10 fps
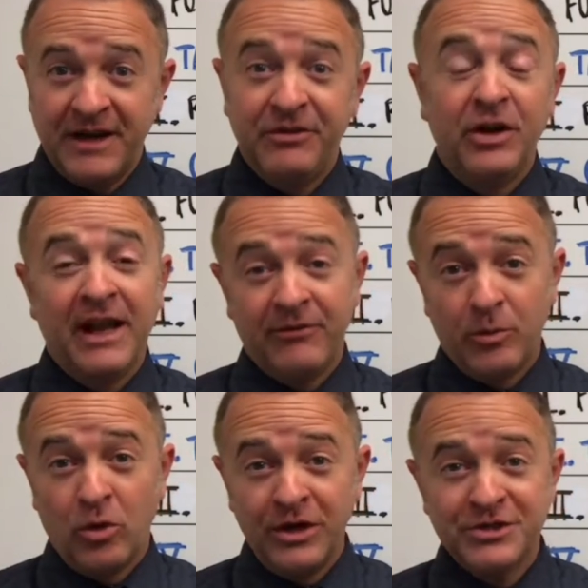All right, if you're going to have a
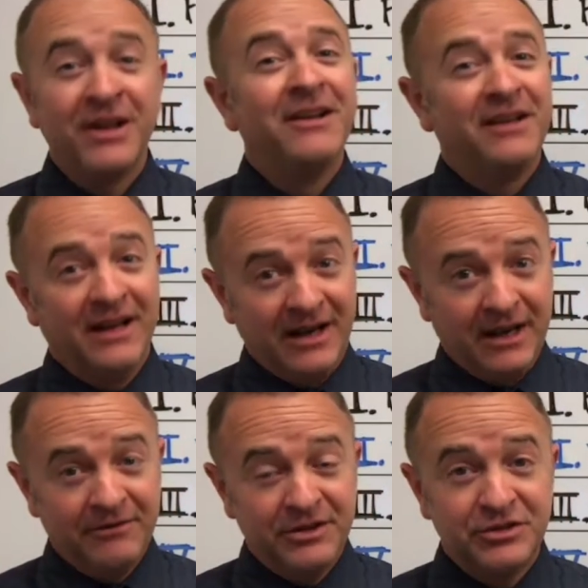mortgage, you got to
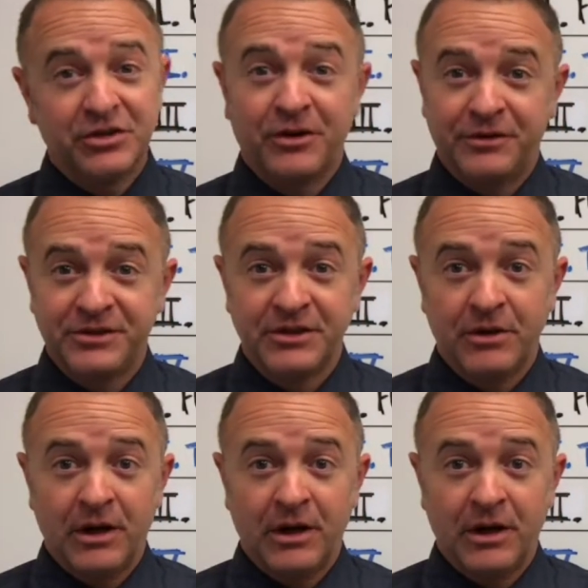have the insurance.